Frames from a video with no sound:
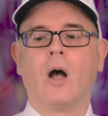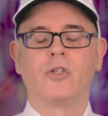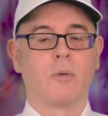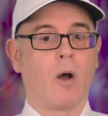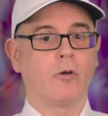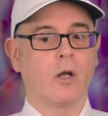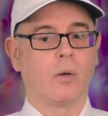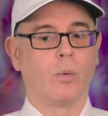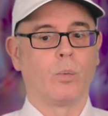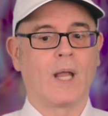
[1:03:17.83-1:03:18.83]

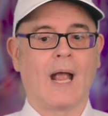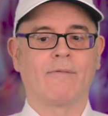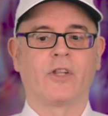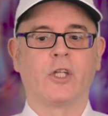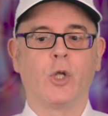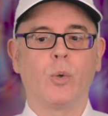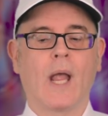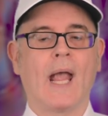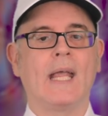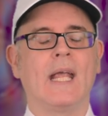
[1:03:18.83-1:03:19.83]
Tomorrow we have the
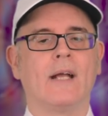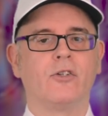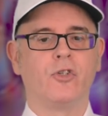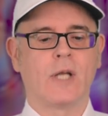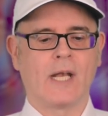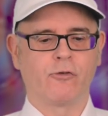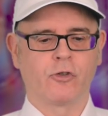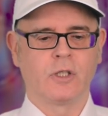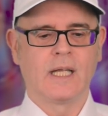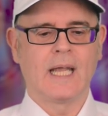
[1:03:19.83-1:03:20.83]
UK
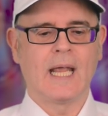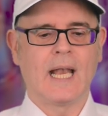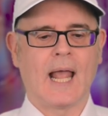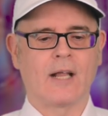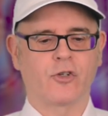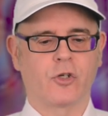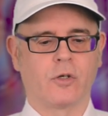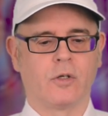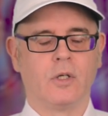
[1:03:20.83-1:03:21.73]
general election.